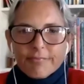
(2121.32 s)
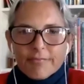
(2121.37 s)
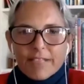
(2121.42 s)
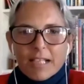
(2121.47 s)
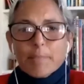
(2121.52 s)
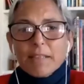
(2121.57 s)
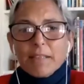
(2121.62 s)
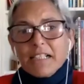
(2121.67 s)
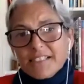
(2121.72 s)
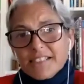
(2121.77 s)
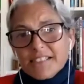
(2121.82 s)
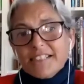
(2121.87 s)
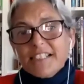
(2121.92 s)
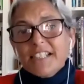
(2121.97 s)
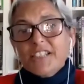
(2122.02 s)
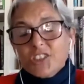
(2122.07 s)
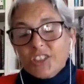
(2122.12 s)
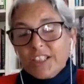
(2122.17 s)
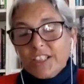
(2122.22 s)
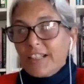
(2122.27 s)
because
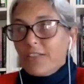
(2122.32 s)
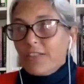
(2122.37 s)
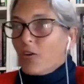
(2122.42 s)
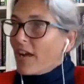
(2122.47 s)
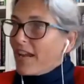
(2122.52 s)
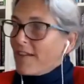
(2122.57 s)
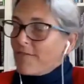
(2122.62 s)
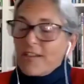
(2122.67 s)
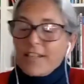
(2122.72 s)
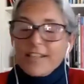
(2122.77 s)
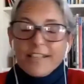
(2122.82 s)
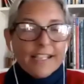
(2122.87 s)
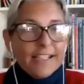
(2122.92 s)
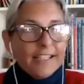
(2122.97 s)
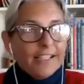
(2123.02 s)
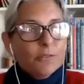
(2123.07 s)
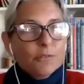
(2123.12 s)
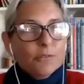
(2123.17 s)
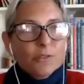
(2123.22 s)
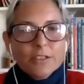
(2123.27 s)
essentially not everything in
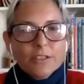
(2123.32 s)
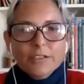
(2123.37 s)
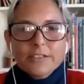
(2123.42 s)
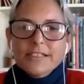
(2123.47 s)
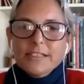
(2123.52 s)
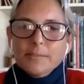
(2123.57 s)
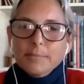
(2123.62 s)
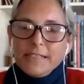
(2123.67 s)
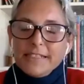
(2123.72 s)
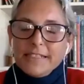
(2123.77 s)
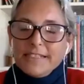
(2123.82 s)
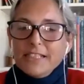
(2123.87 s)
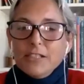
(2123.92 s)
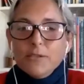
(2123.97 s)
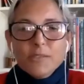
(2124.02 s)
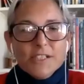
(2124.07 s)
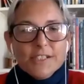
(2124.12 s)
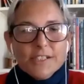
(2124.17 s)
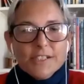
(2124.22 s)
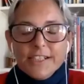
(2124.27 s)
the world has been
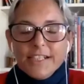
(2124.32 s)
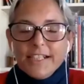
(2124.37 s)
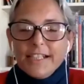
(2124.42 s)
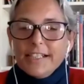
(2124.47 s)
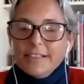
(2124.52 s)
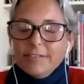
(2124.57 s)
sequenced yet.